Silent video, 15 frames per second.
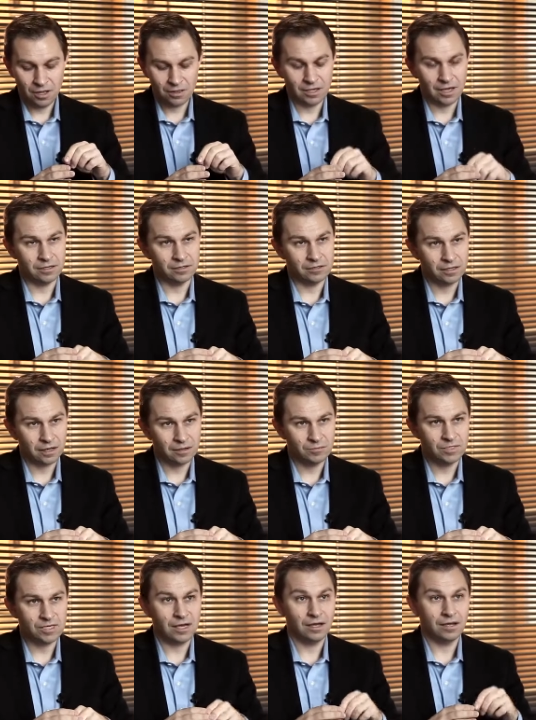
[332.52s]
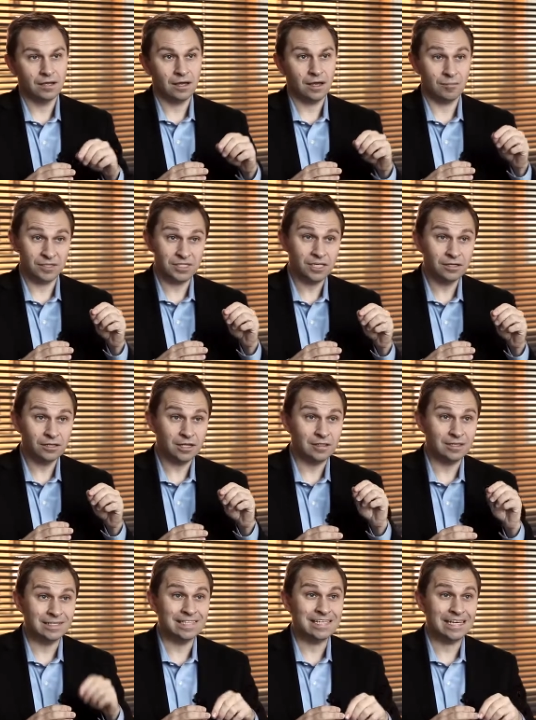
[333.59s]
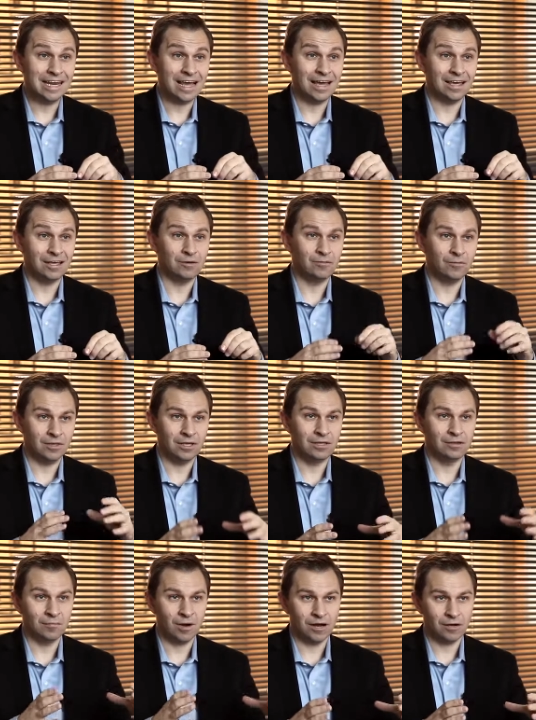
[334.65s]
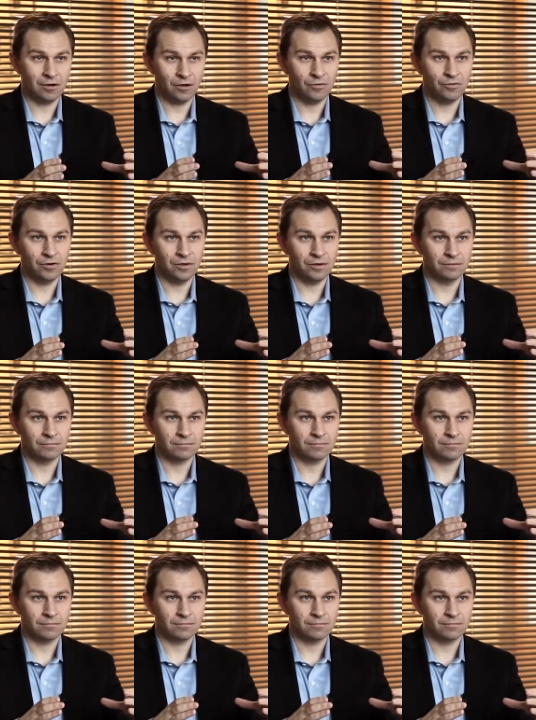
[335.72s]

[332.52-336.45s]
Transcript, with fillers: the enzymes, and particularly the D N A within the mitochondria.